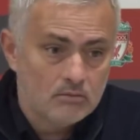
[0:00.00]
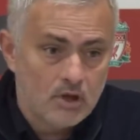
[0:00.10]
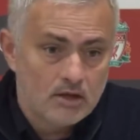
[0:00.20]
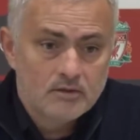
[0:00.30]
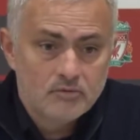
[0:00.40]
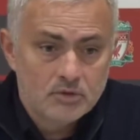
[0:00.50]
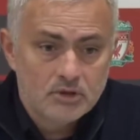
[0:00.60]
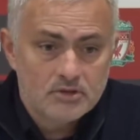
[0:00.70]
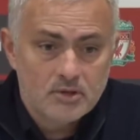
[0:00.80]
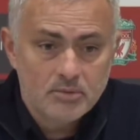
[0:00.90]
I give you an
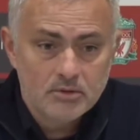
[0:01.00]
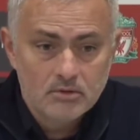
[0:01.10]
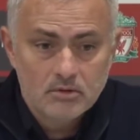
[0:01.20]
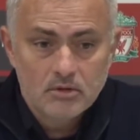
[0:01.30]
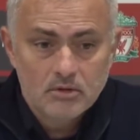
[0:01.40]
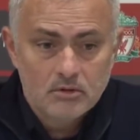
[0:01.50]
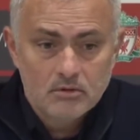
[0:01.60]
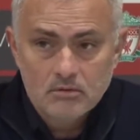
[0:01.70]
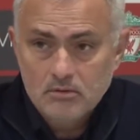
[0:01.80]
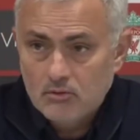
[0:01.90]
example.
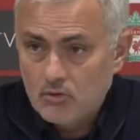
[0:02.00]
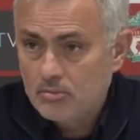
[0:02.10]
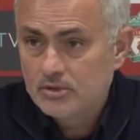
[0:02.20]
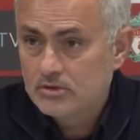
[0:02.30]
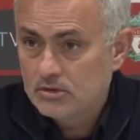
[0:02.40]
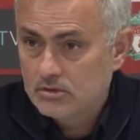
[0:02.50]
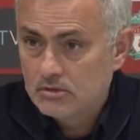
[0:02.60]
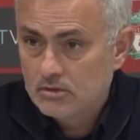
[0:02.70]
Robertson,